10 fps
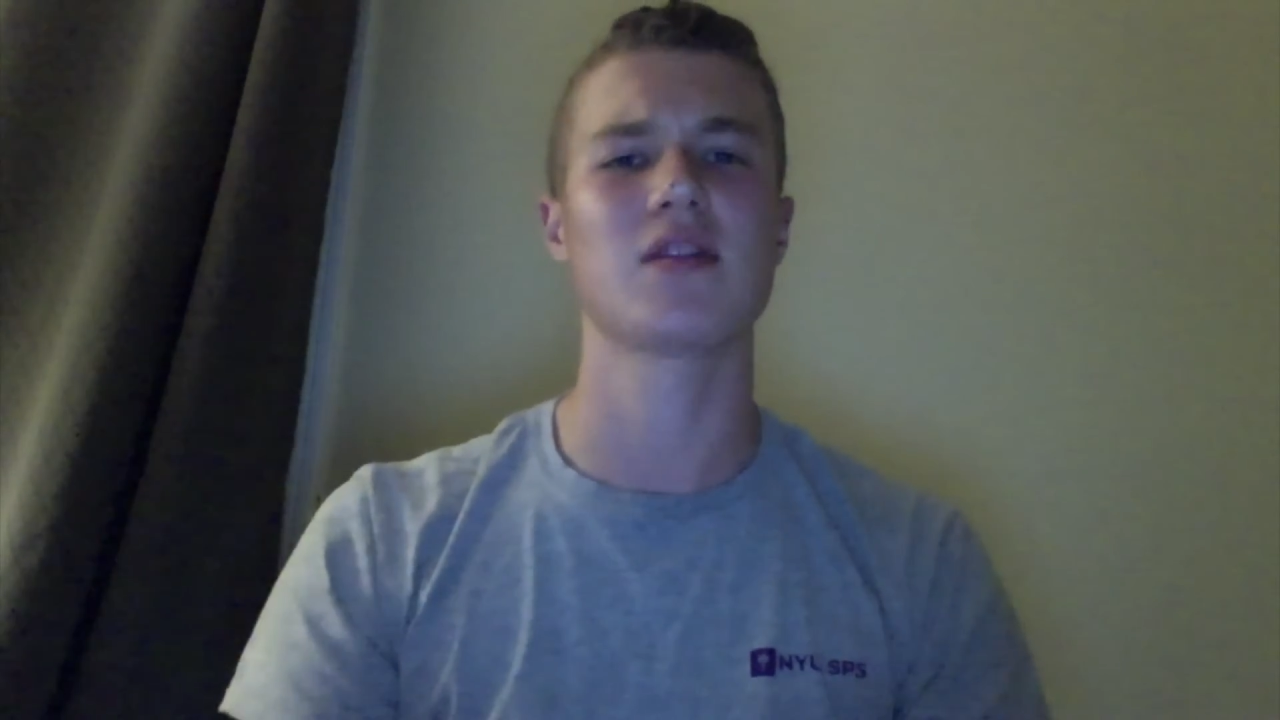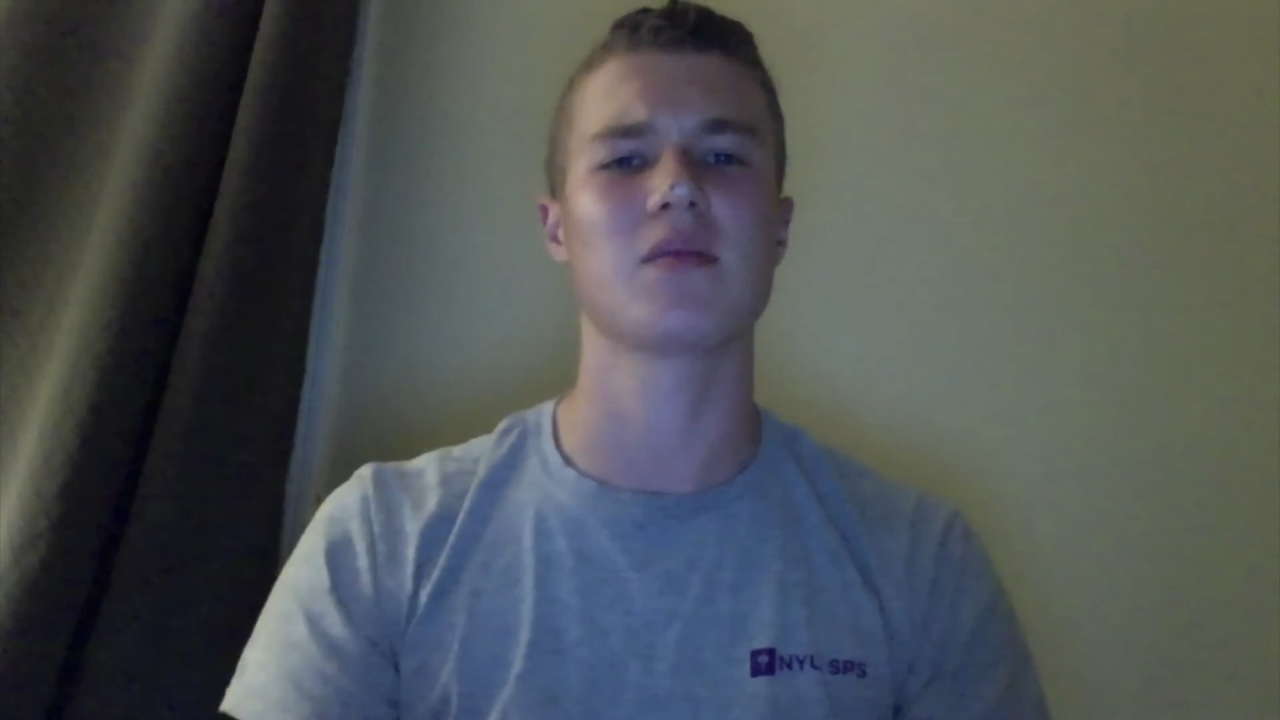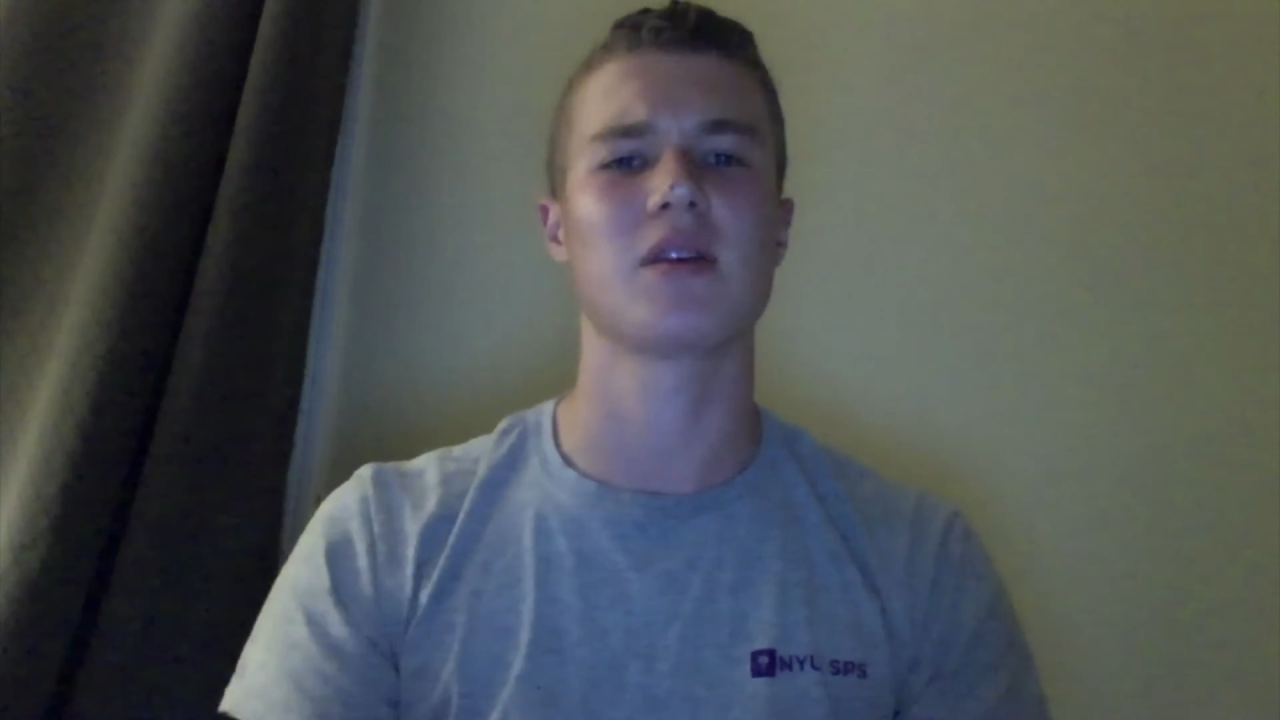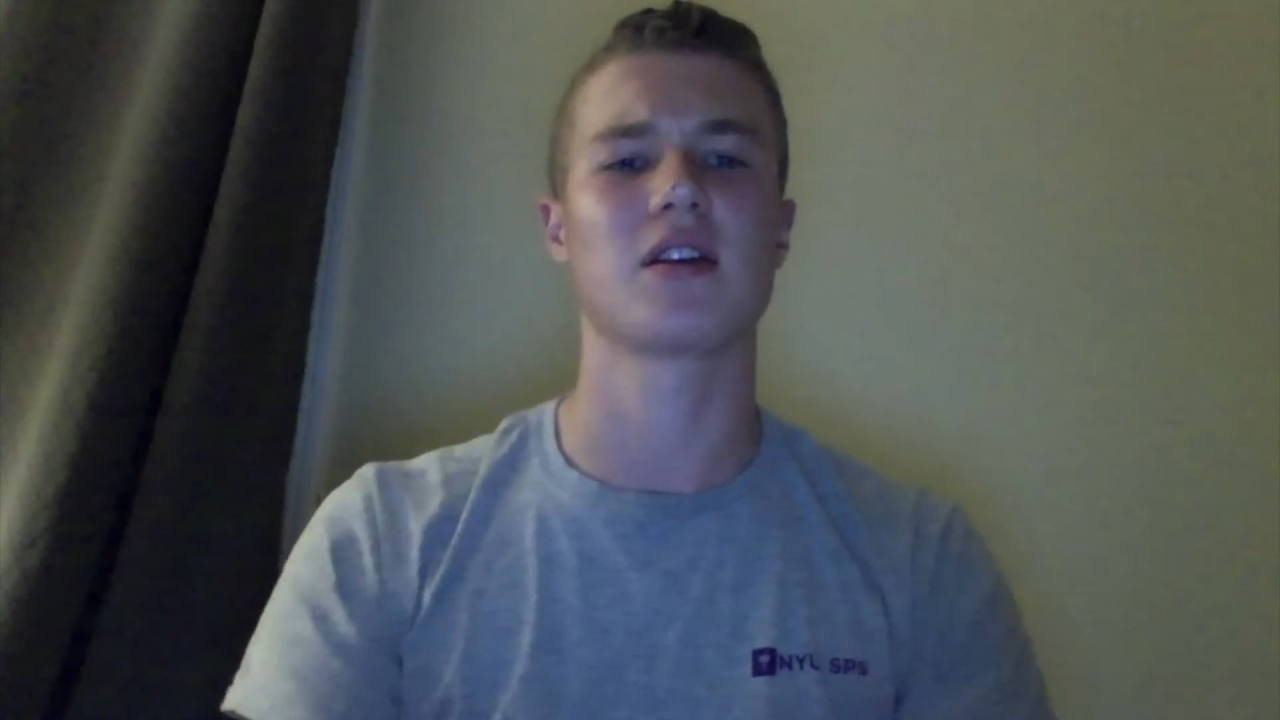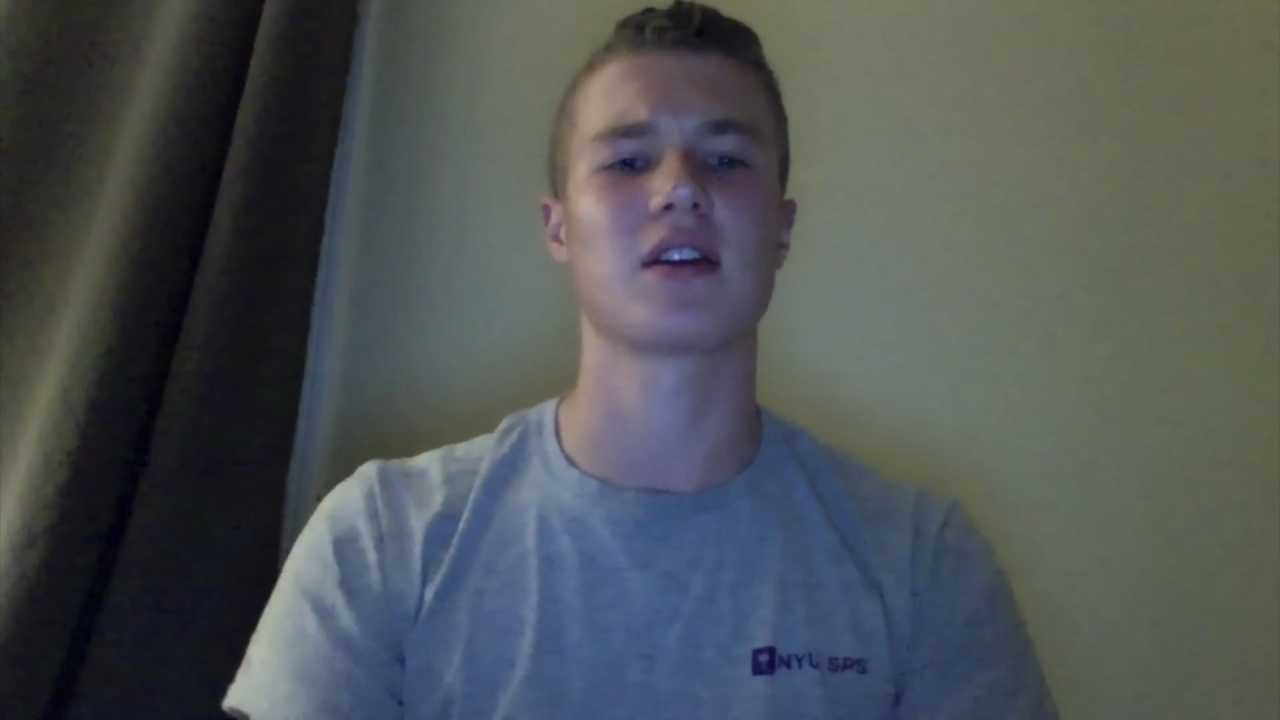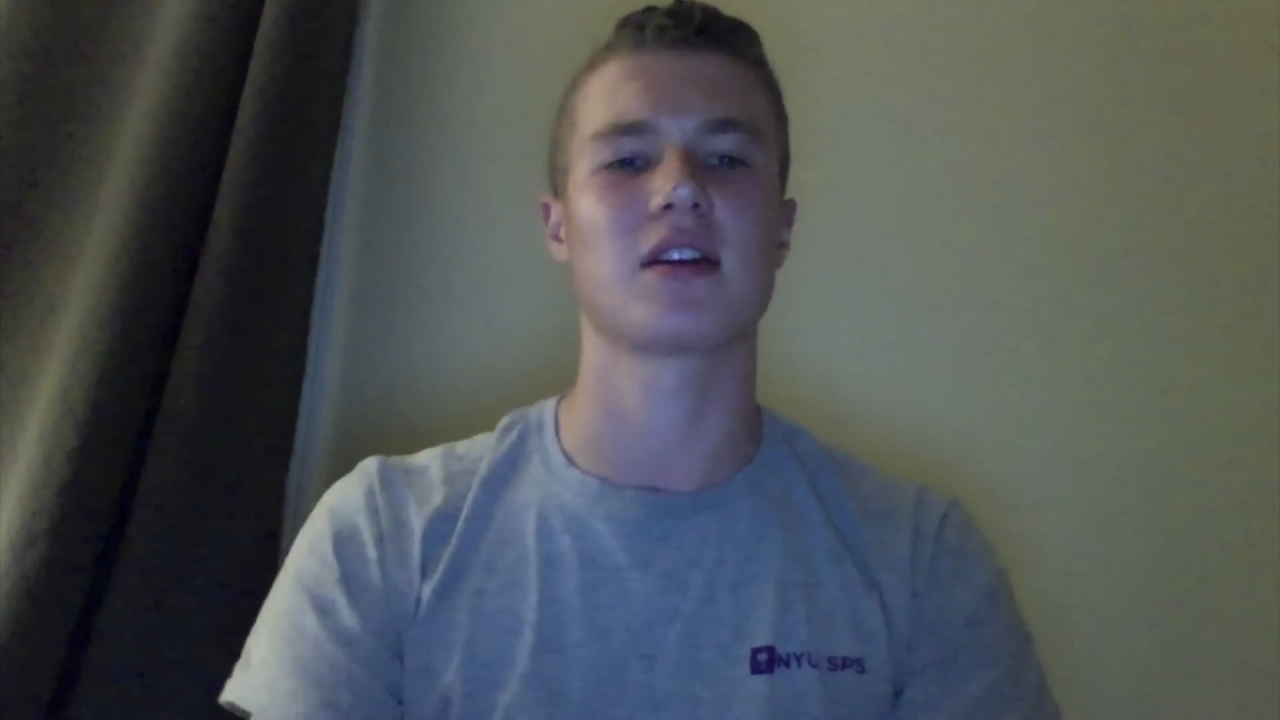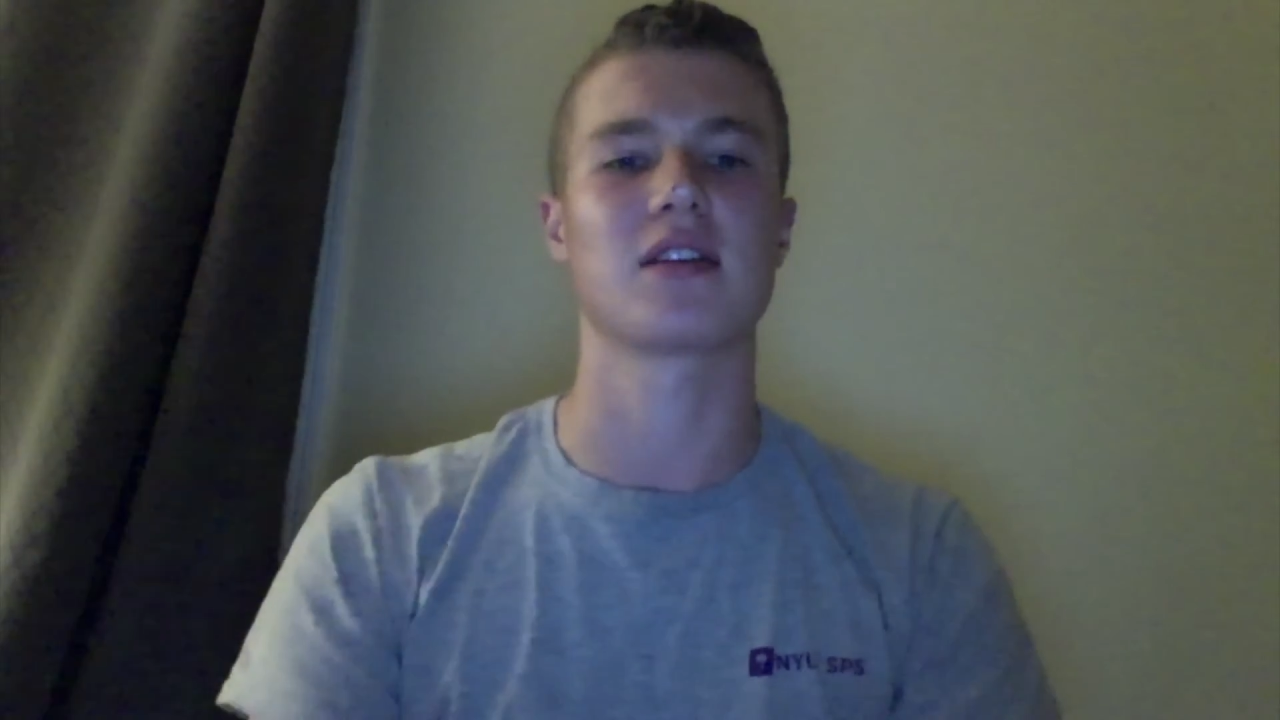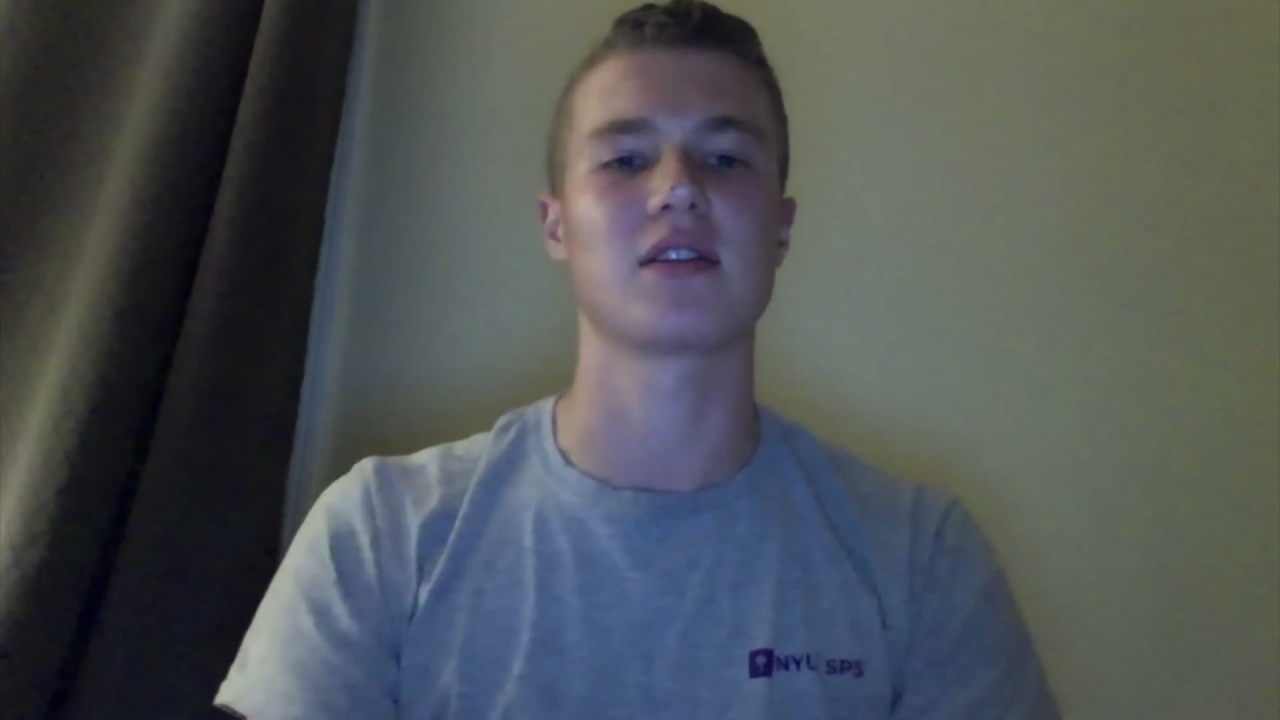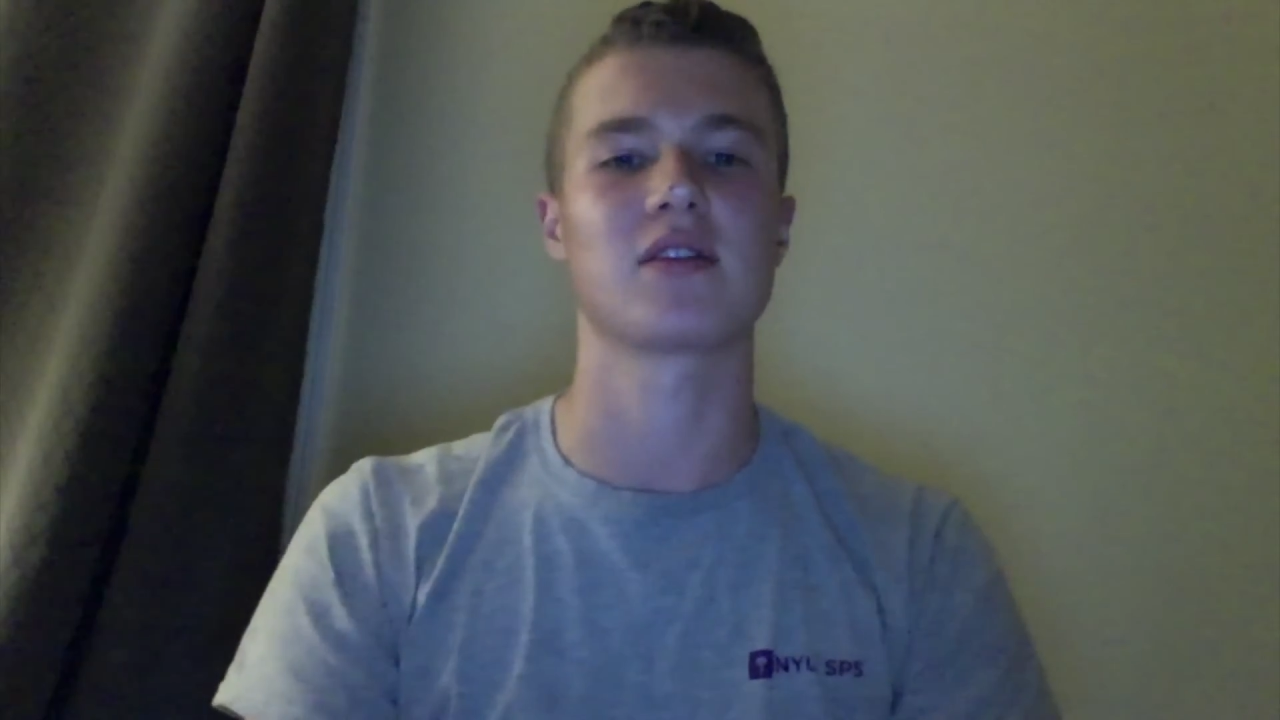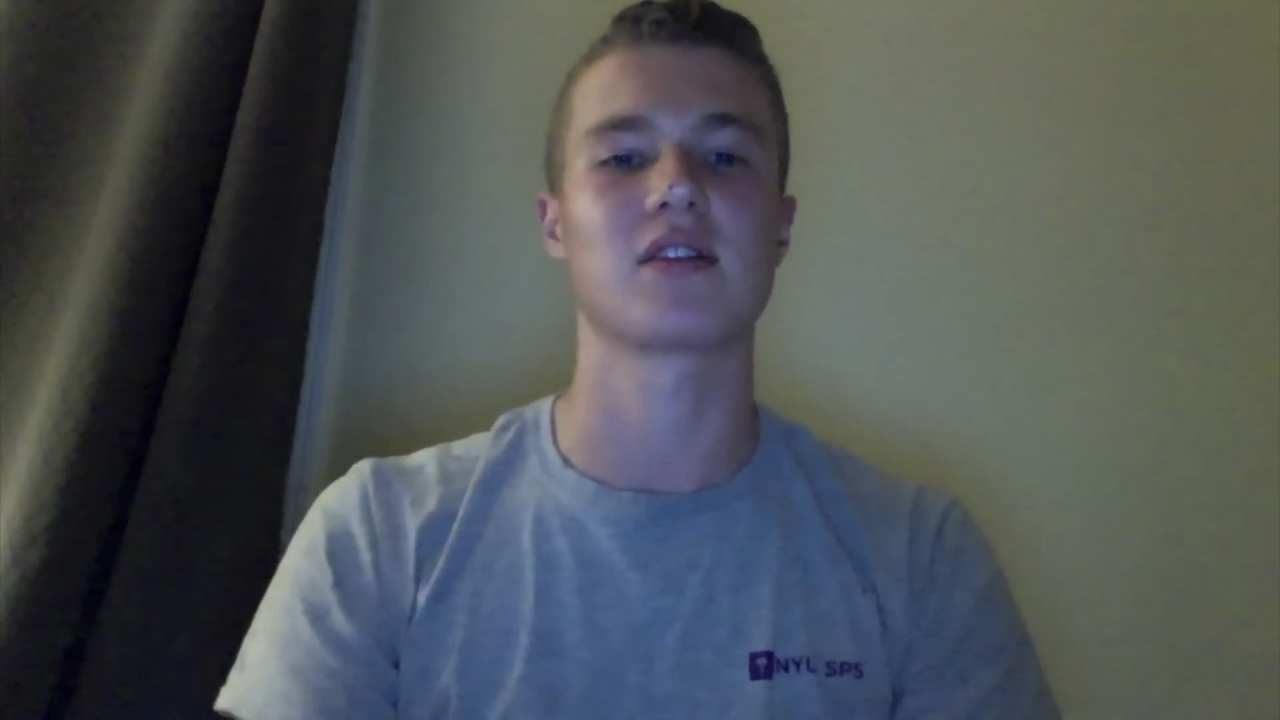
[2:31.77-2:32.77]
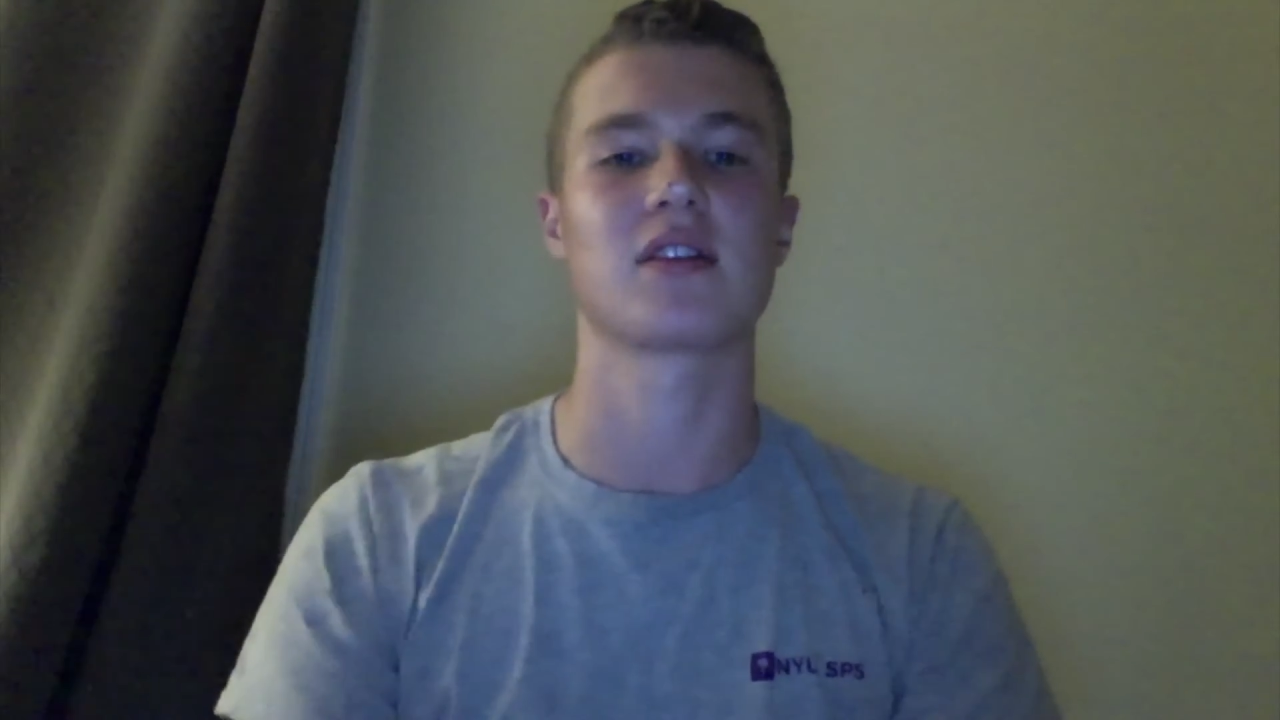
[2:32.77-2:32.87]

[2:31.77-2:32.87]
Americans